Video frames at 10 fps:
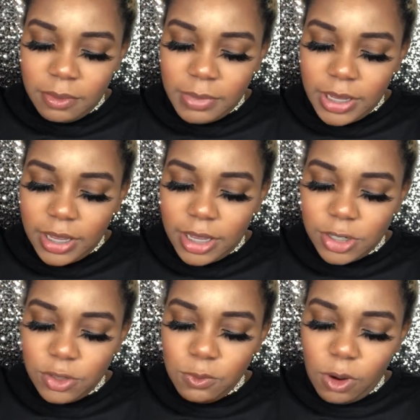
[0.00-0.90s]

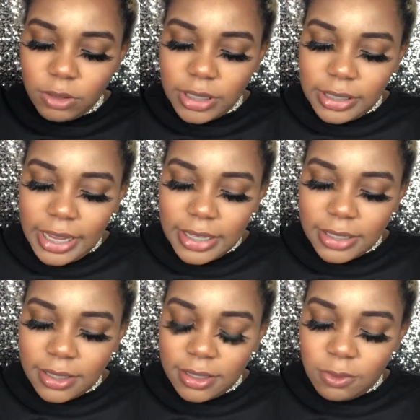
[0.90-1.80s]
Because you want the
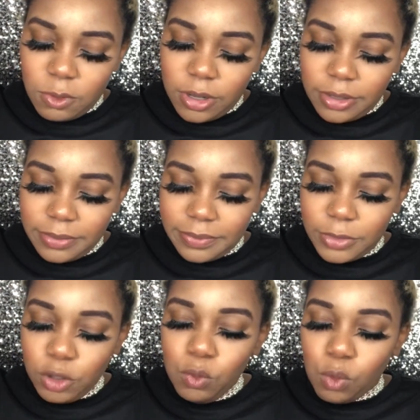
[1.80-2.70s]
lace, well,
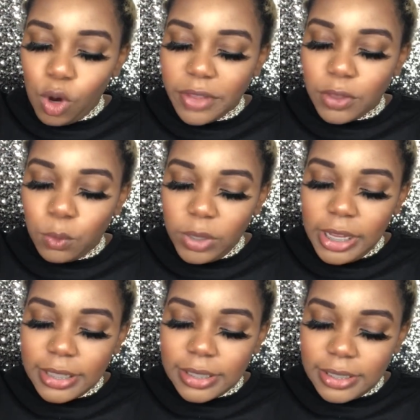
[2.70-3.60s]
you want the
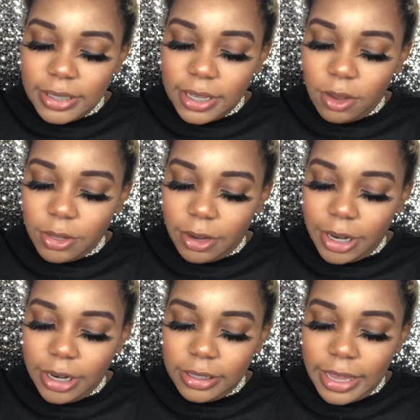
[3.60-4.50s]
wig to sit on your
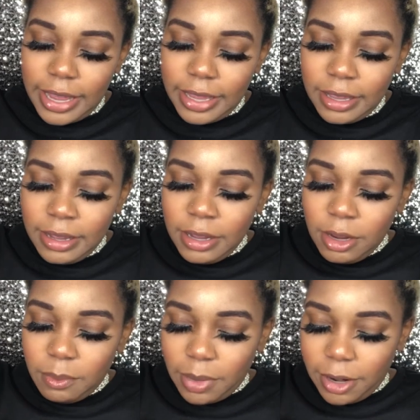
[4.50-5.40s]
hairline
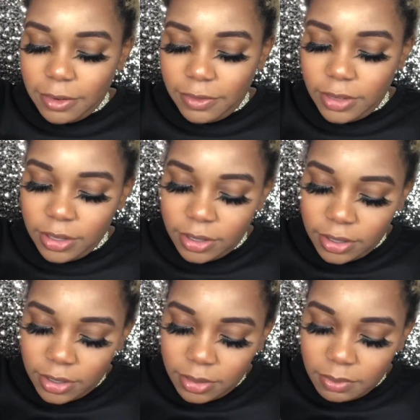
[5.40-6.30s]
perfect.
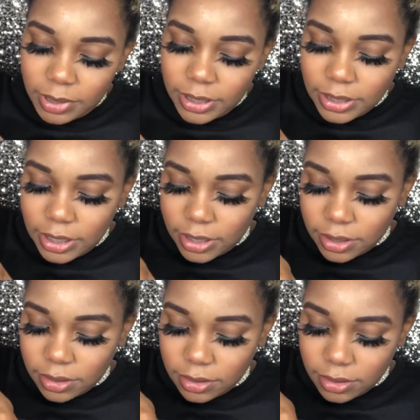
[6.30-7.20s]
But it's
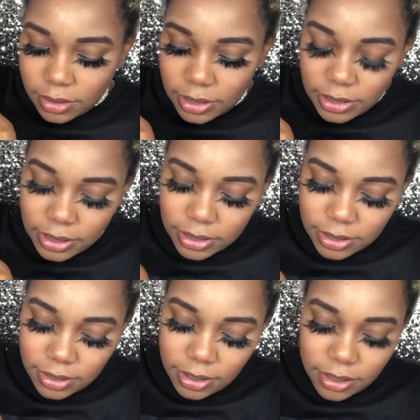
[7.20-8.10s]
getting
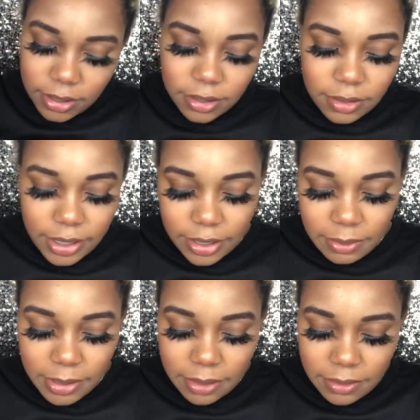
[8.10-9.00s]
stuck. Okay, there
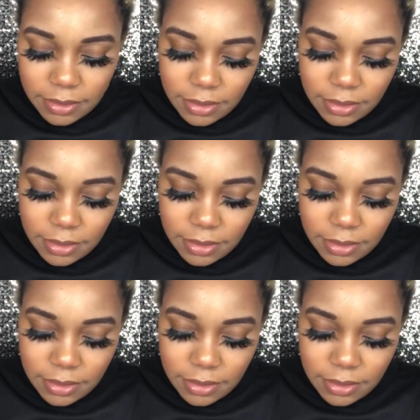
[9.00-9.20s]
we go.